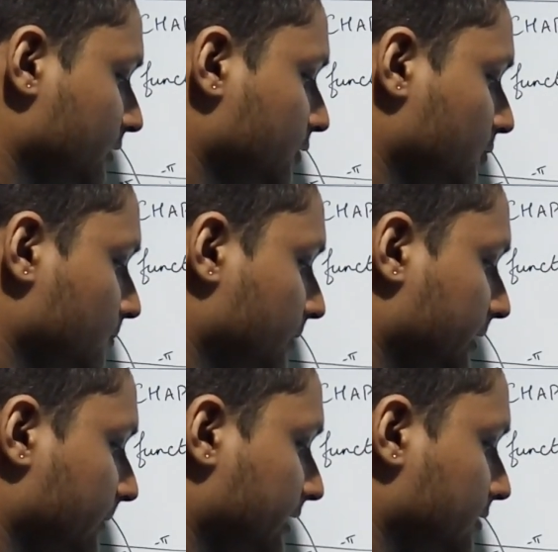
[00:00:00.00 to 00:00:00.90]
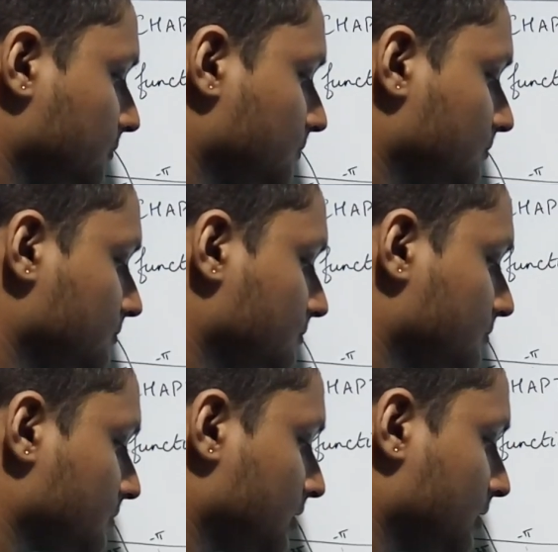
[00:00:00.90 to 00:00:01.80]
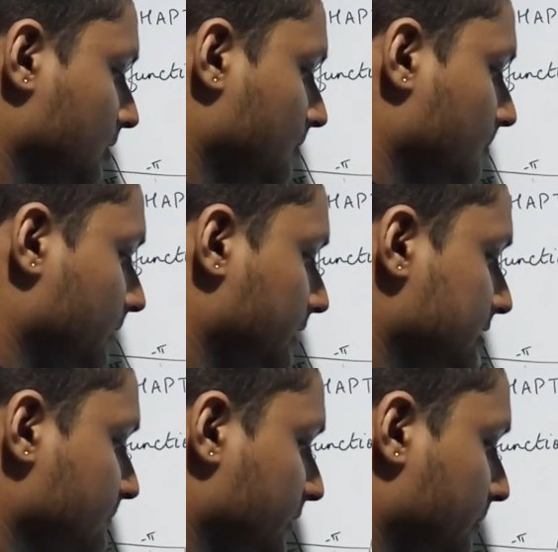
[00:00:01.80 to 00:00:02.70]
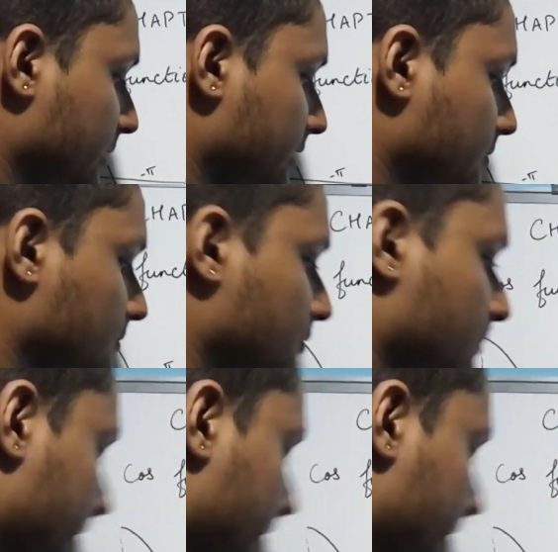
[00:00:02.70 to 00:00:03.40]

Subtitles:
to pi by 2, minus pi by 2 to